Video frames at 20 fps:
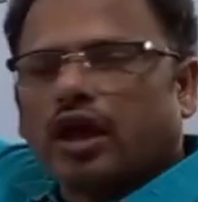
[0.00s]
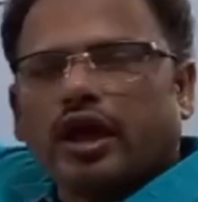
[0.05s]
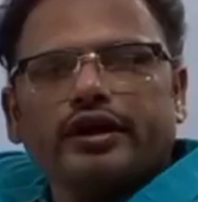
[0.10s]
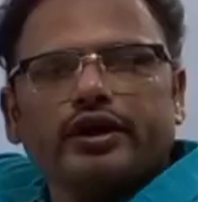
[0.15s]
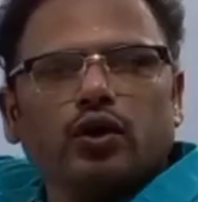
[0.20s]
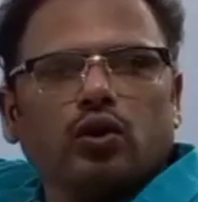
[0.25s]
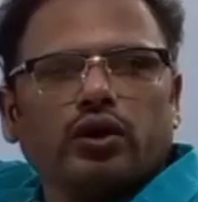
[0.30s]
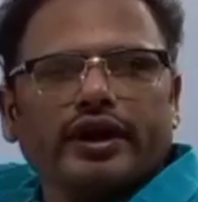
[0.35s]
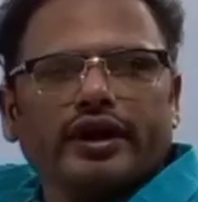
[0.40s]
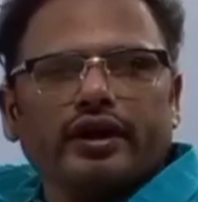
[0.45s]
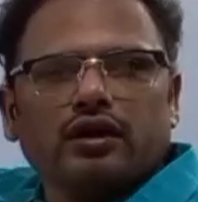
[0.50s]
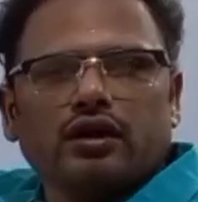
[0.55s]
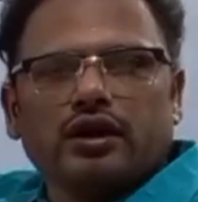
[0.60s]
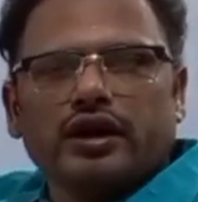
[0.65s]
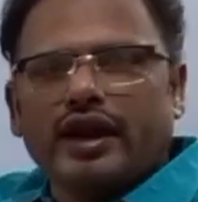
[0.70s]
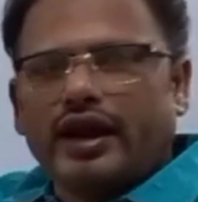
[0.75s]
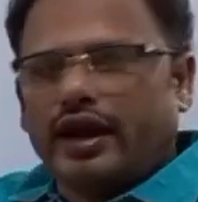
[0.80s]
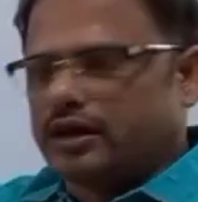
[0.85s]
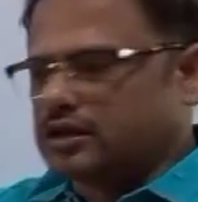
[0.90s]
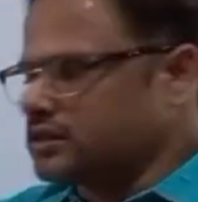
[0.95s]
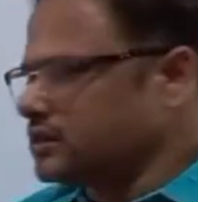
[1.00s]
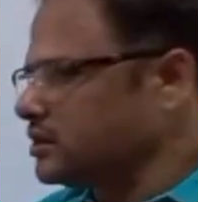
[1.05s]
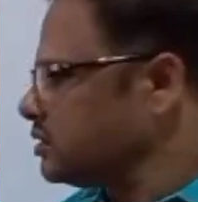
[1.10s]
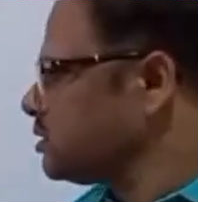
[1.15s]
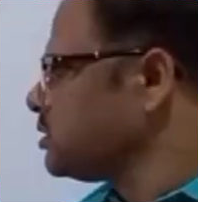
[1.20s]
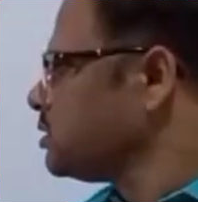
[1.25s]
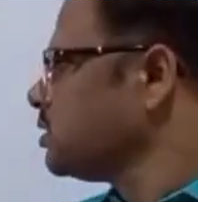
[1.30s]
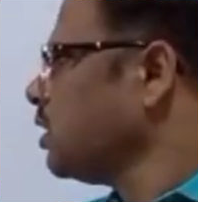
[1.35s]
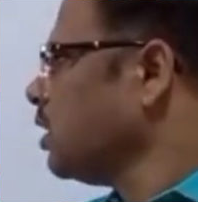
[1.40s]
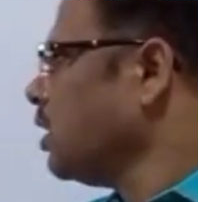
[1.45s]
endocrine
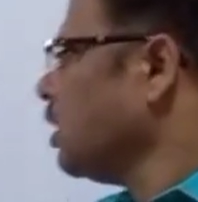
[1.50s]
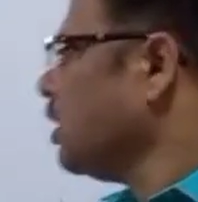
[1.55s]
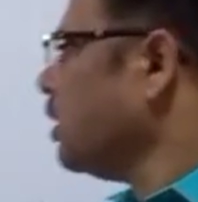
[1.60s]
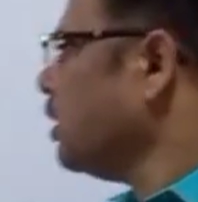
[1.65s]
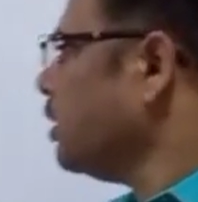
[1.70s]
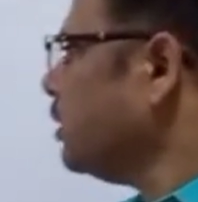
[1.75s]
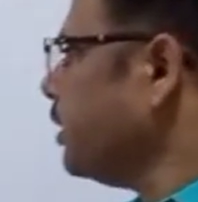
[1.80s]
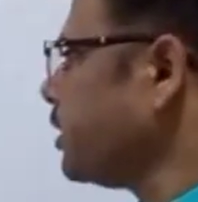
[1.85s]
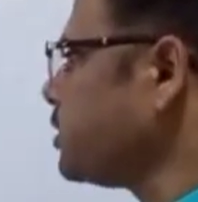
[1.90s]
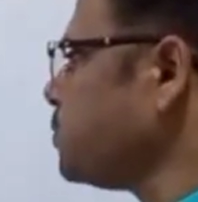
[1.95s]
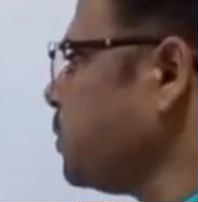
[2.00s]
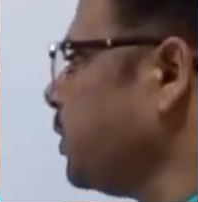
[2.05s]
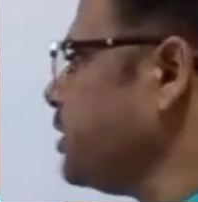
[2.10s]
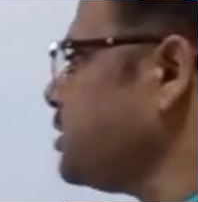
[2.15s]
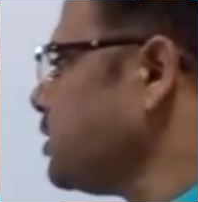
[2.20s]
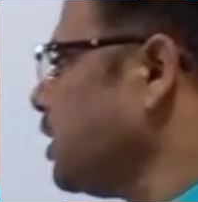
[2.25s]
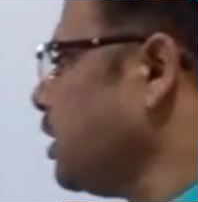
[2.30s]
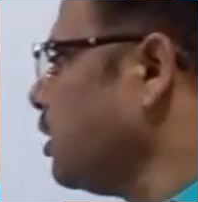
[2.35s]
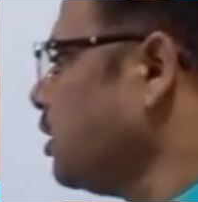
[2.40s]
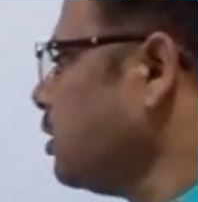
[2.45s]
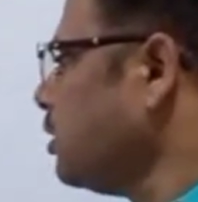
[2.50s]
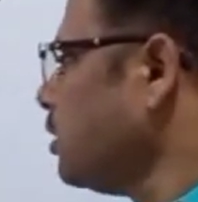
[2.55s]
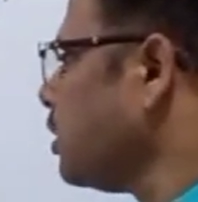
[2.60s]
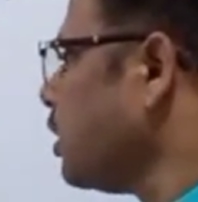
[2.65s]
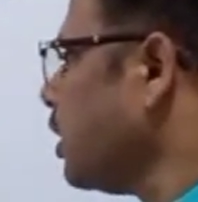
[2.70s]
glands. Next one is the